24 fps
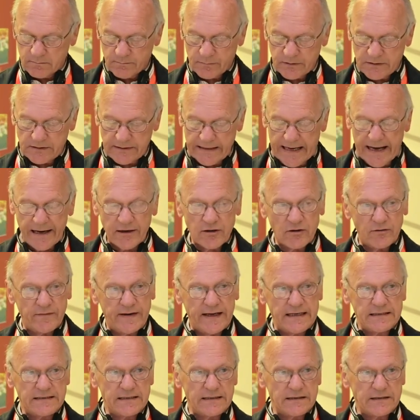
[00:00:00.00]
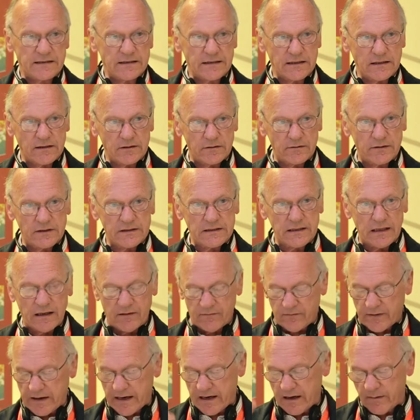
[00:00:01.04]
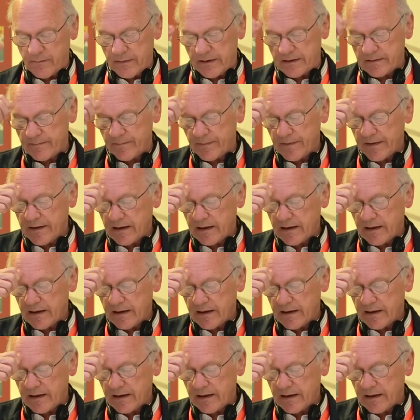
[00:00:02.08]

But the aggravated security environment